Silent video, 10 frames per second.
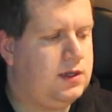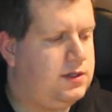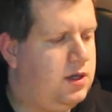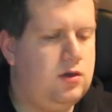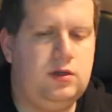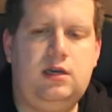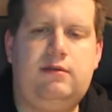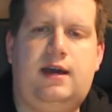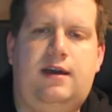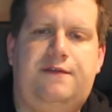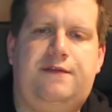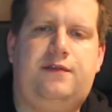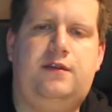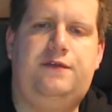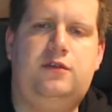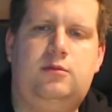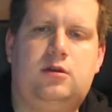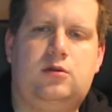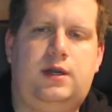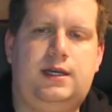So here we have a 4
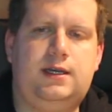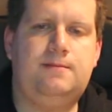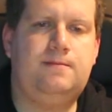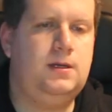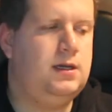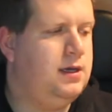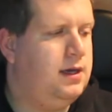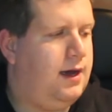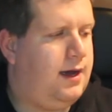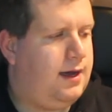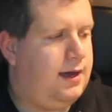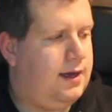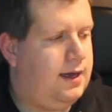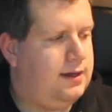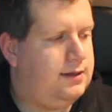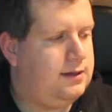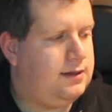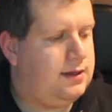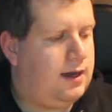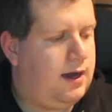Mark running,
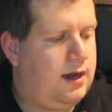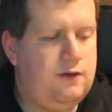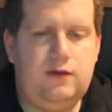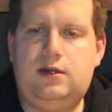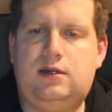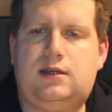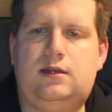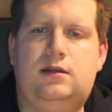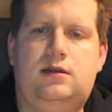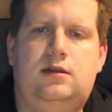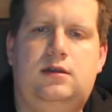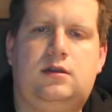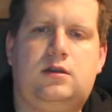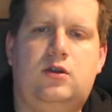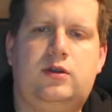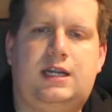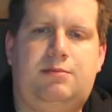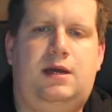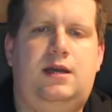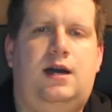and I will go get
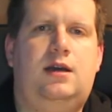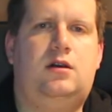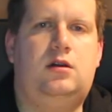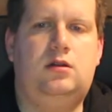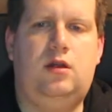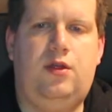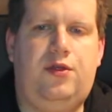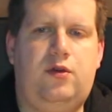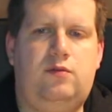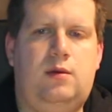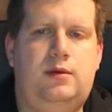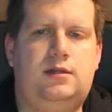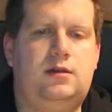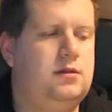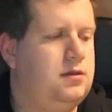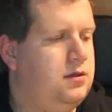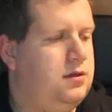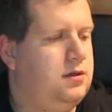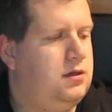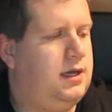my IR thermometer,
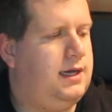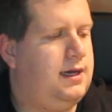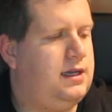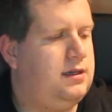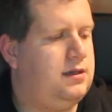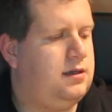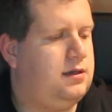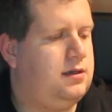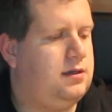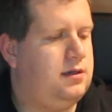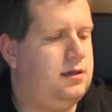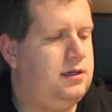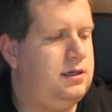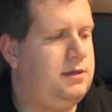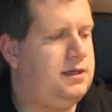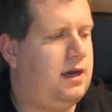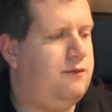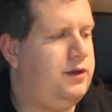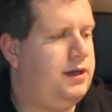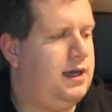and in the
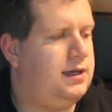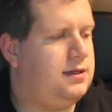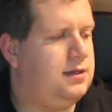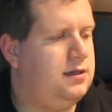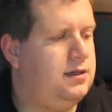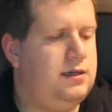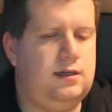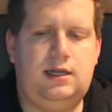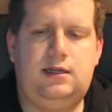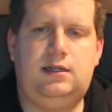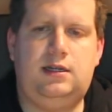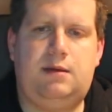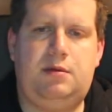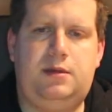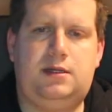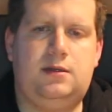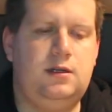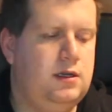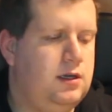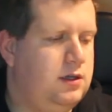meantime we let it heat up a bit,
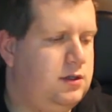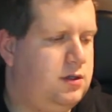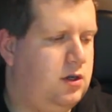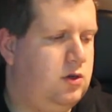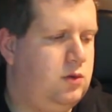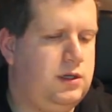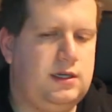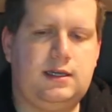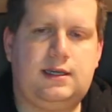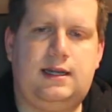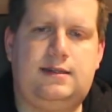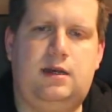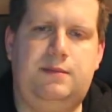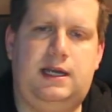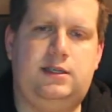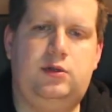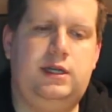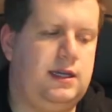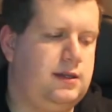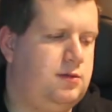so we get some nice
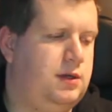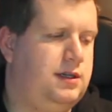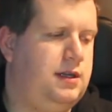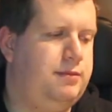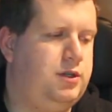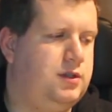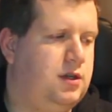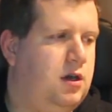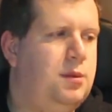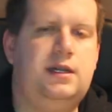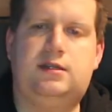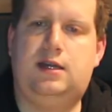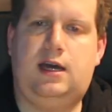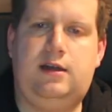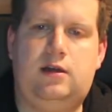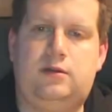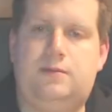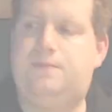readings what the temperatures are when it's on a high load.